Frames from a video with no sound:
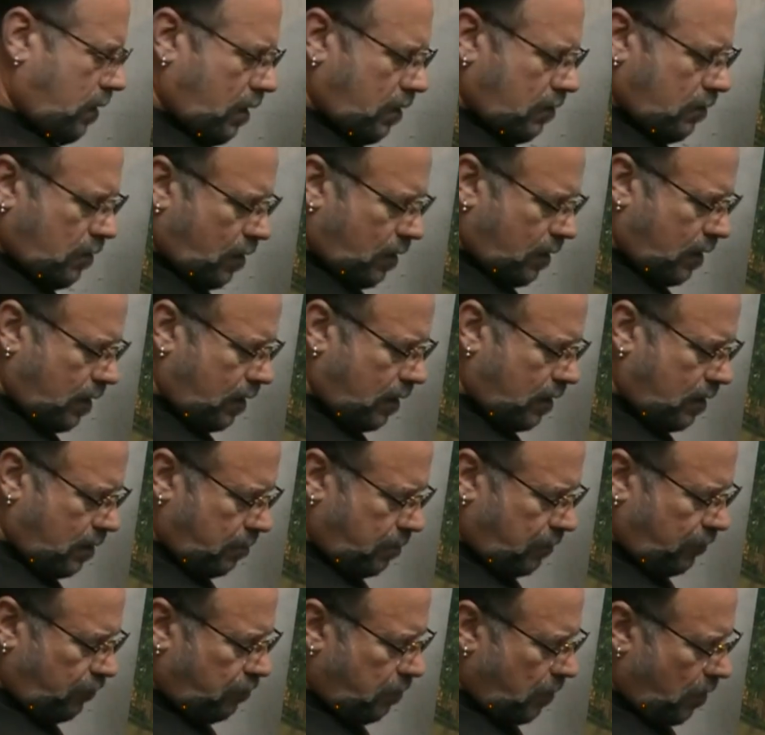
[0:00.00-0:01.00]
No, I got a
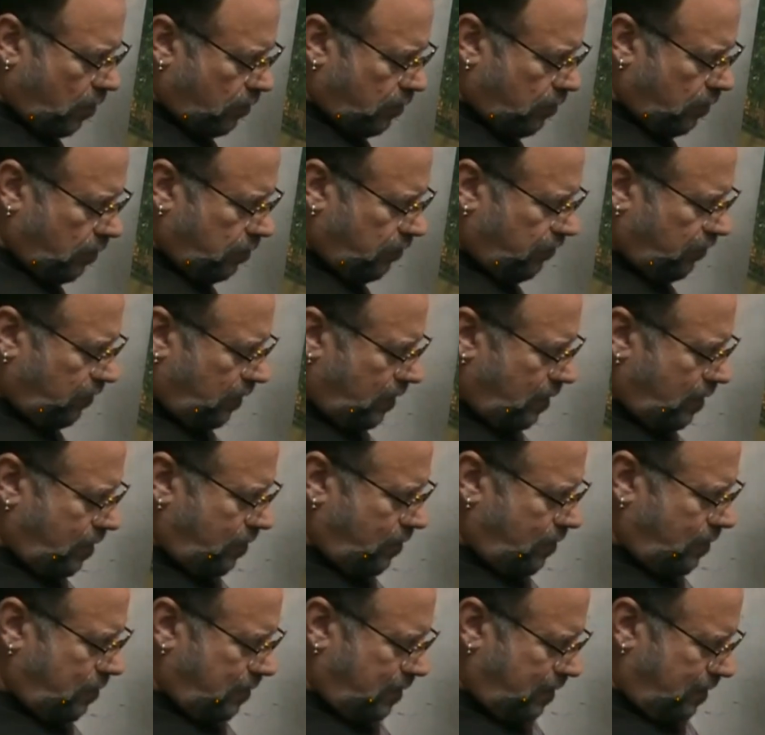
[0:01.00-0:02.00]
couple of small tubes of
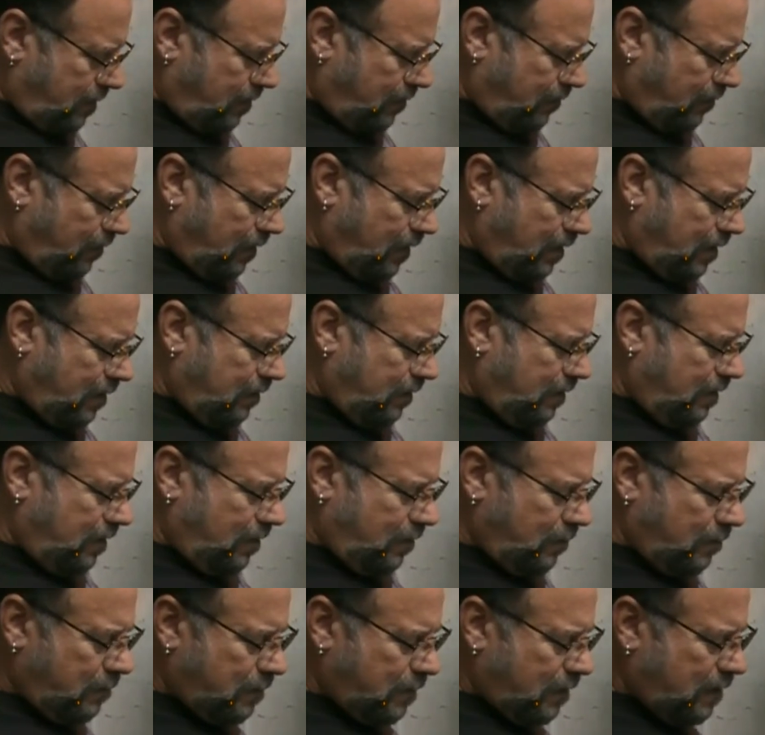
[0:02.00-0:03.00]
yellow. I'm not going to run out of
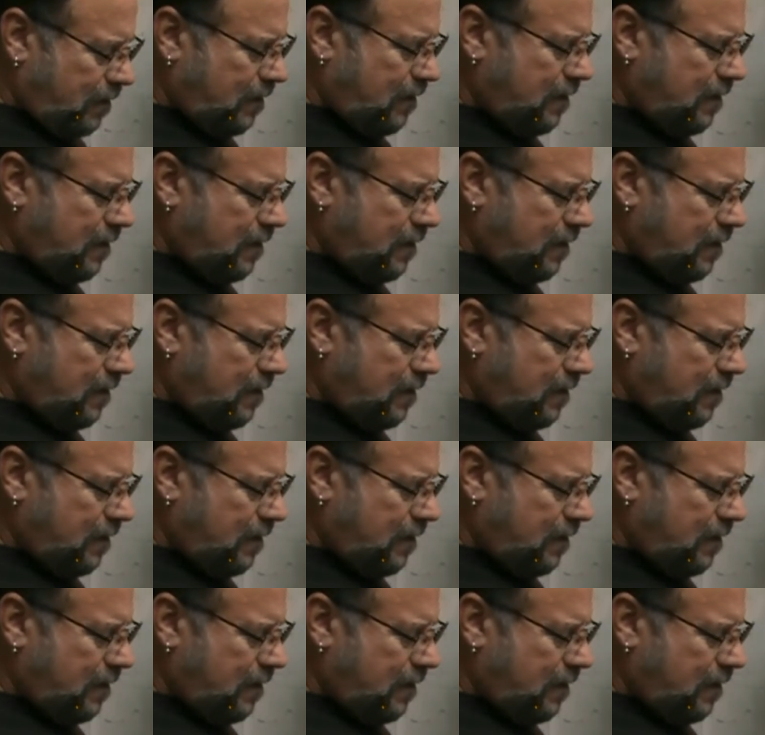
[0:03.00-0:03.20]
yellow, but